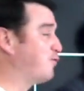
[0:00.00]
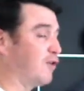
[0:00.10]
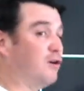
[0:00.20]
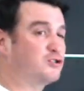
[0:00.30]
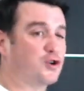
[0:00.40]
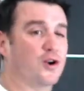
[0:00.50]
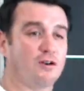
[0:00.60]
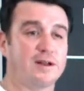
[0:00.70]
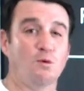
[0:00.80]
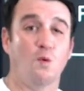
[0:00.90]
flow
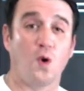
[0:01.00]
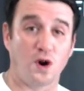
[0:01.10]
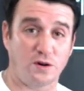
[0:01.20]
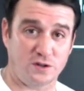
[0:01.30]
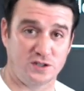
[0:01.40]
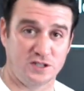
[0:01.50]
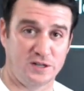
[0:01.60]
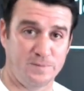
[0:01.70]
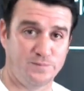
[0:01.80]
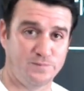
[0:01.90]
triggering works.